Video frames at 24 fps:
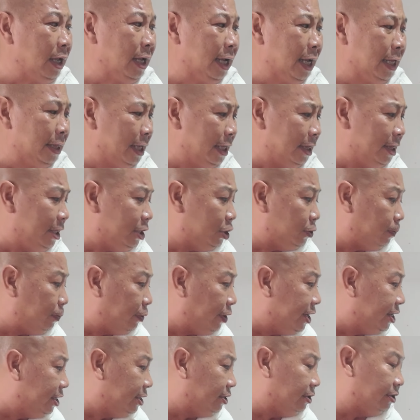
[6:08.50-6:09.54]
And then these
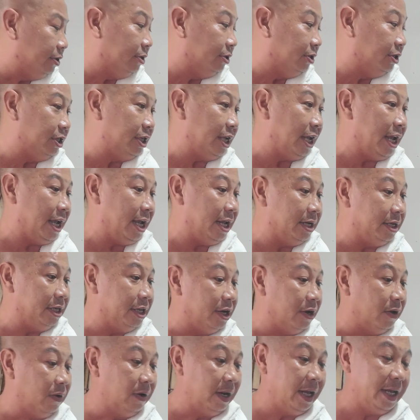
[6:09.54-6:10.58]
printers and,
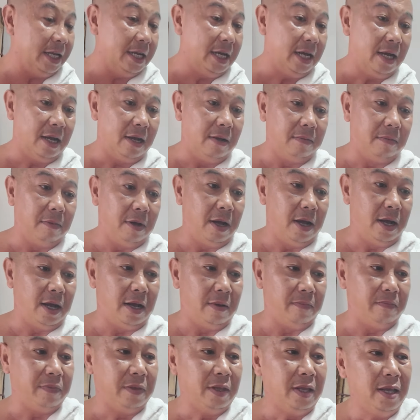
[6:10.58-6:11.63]
you know, like, um,
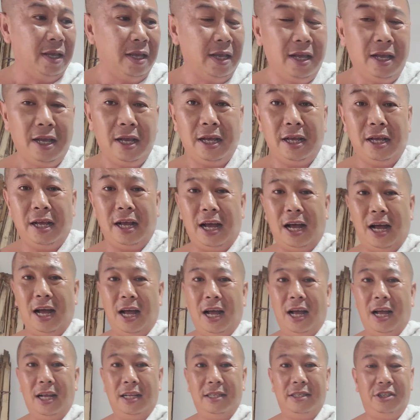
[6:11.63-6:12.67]
um,
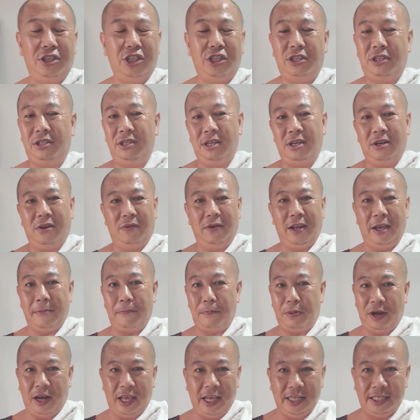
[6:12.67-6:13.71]
uh, just you know
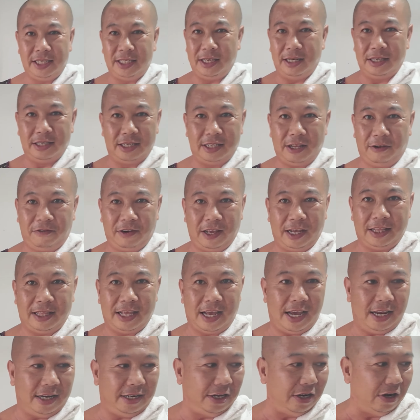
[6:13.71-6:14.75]
like plates and stuff like
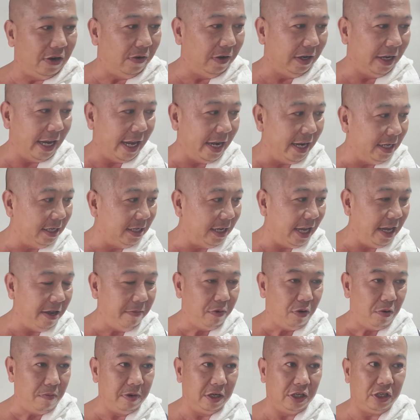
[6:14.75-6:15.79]
that you know getting
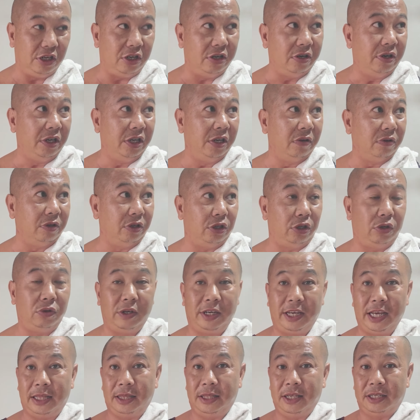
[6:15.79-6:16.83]
table materials to
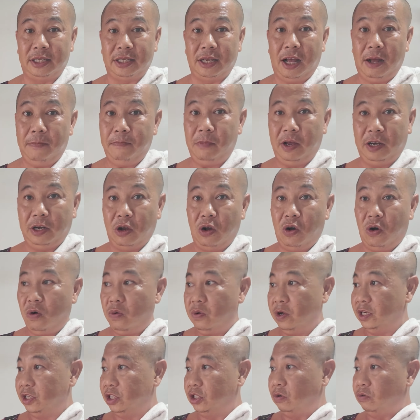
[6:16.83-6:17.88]
get this up and
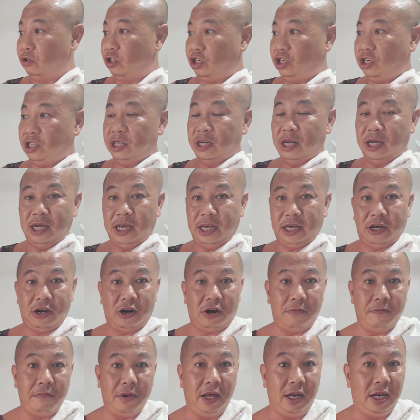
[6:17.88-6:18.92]
going so sheena and
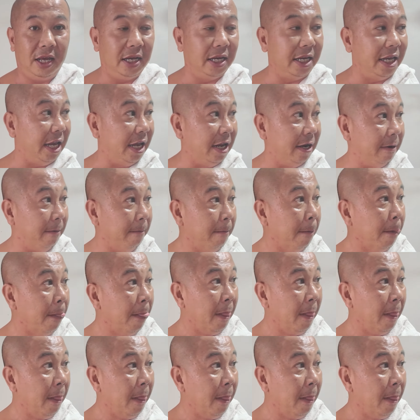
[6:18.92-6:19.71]
carmela can